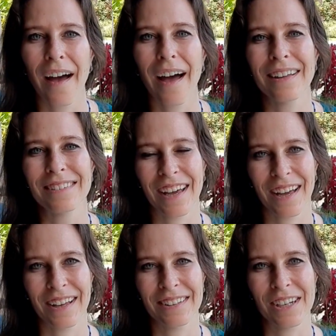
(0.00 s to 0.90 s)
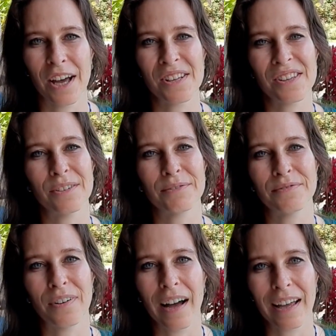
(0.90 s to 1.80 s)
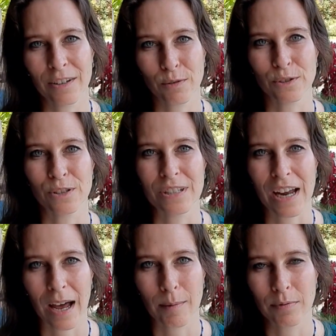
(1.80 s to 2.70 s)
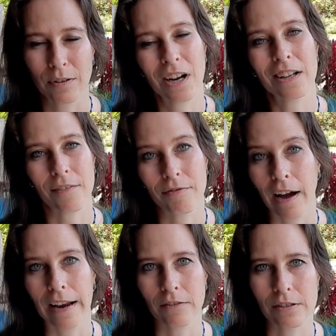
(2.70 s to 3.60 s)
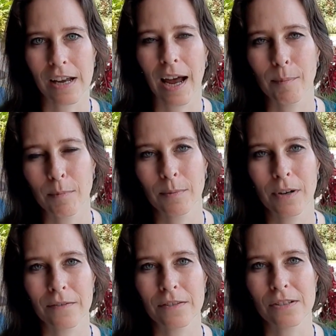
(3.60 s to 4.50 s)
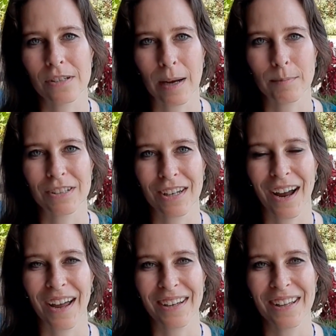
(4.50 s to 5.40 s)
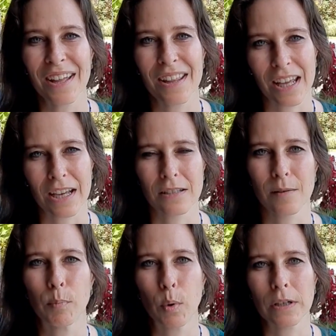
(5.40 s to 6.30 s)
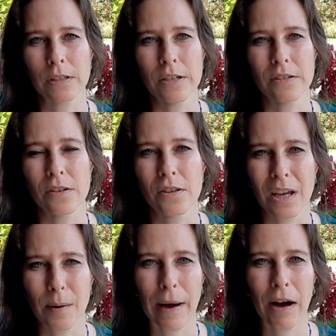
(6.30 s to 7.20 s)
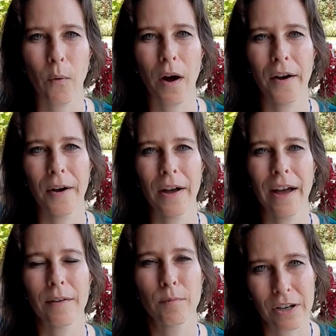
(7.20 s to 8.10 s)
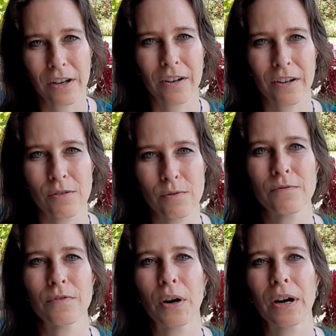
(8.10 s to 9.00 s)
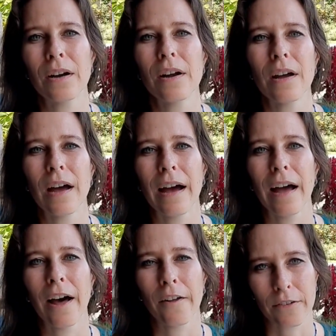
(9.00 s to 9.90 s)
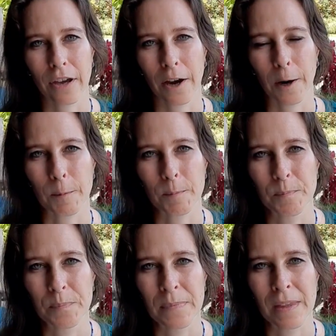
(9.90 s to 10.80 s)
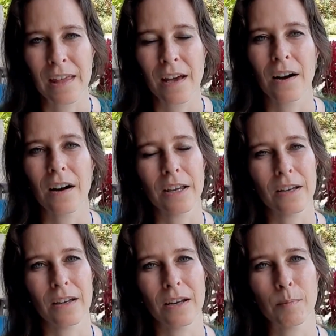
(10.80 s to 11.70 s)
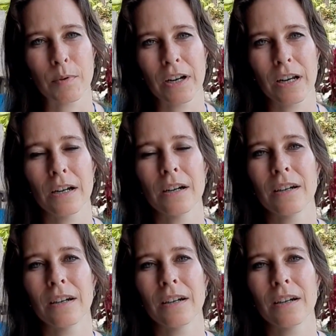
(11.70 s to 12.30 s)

And then the final step, or not the final step, but one of the steps that I think is important is to think about what are you going to do for healthcare? Are you going to bring